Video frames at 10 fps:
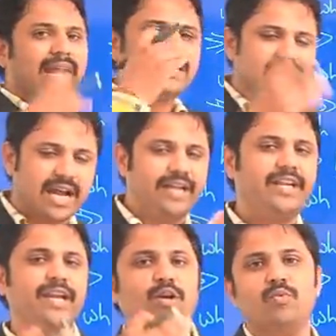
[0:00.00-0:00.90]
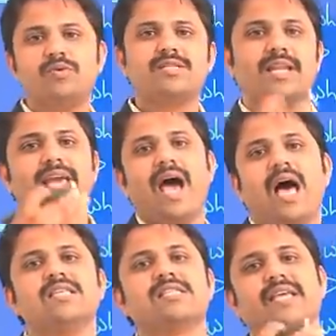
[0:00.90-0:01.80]
it's continuously
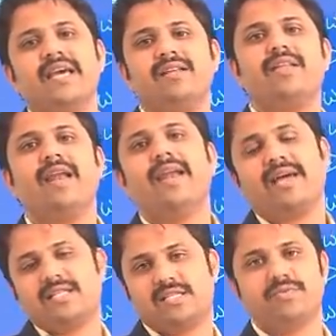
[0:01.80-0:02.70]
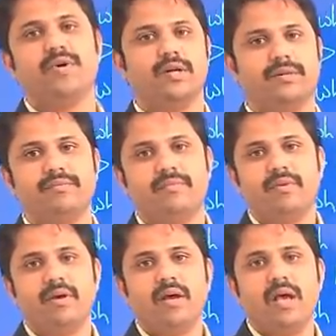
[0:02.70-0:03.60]
asking the next word.
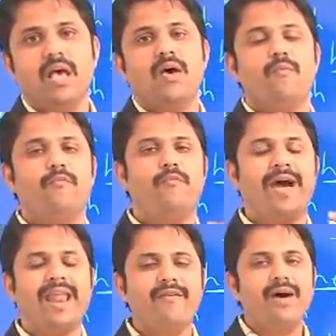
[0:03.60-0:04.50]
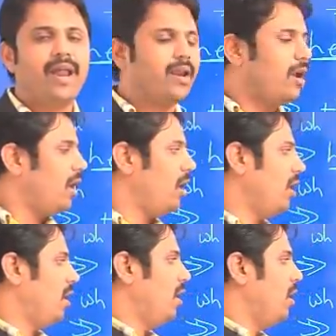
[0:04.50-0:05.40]
Whenever
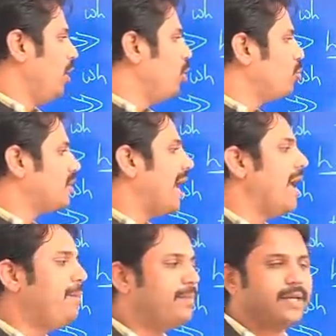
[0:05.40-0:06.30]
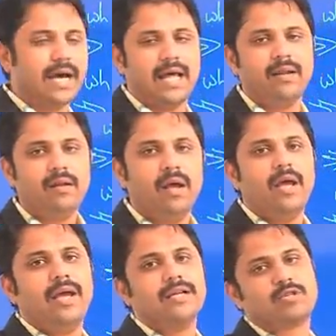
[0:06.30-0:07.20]
you type
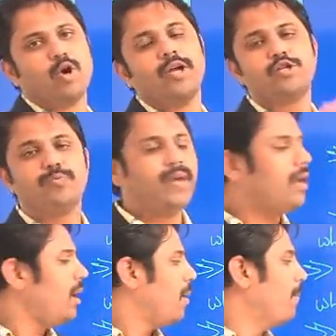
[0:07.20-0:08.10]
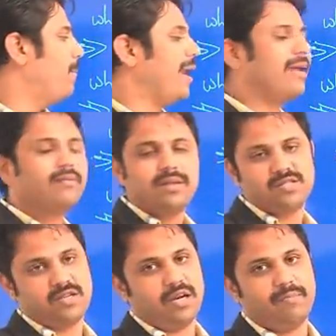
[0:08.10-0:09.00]
done, it's going to be break the
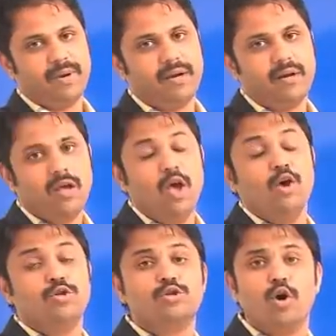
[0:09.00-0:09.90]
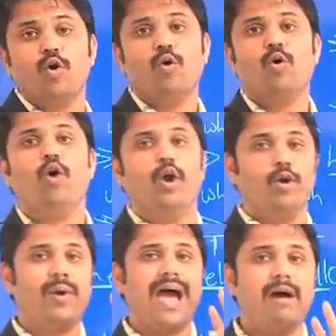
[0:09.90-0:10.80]
statement. So
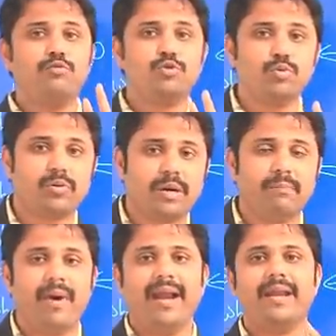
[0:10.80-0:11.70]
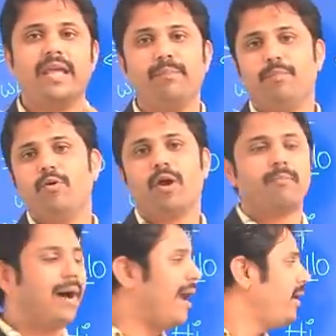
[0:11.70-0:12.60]
you have to keep
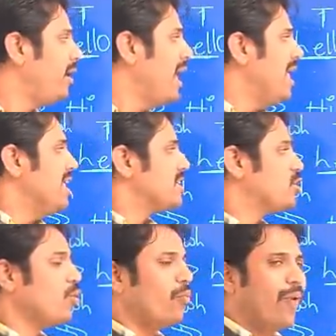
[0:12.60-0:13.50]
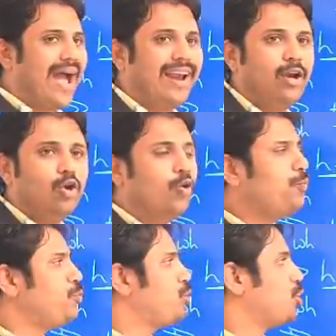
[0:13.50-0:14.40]
your mind. So while
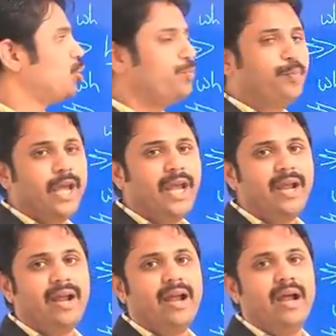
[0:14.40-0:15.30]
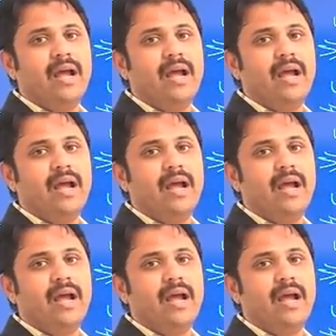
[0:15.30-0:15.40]
loop should be